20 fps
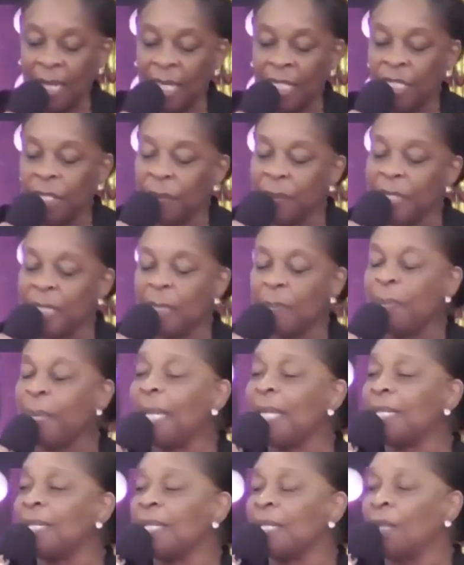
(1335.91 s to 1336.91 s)
to
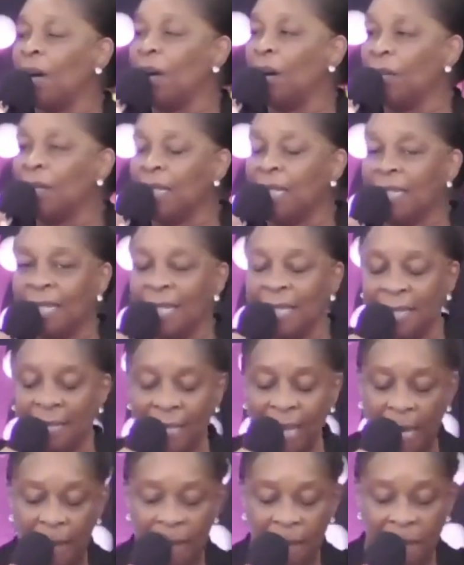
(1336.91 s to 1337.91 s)
respect and honor the
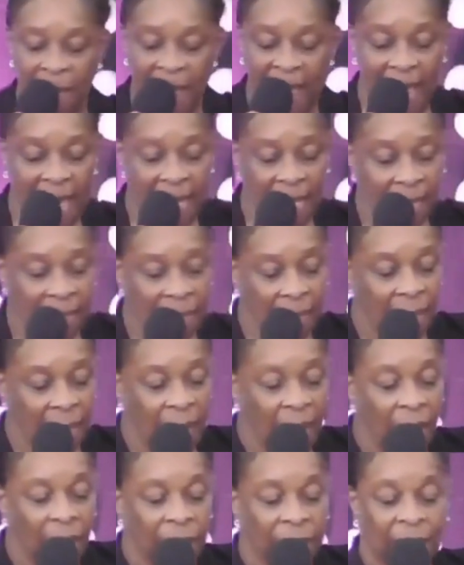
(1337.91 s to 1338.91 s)
set man
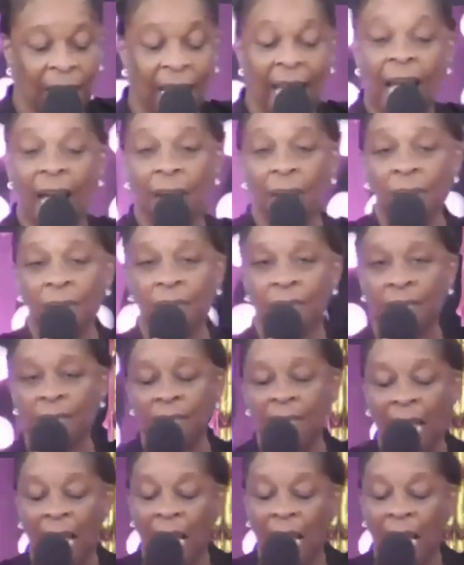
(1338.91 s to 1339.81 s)
of the house,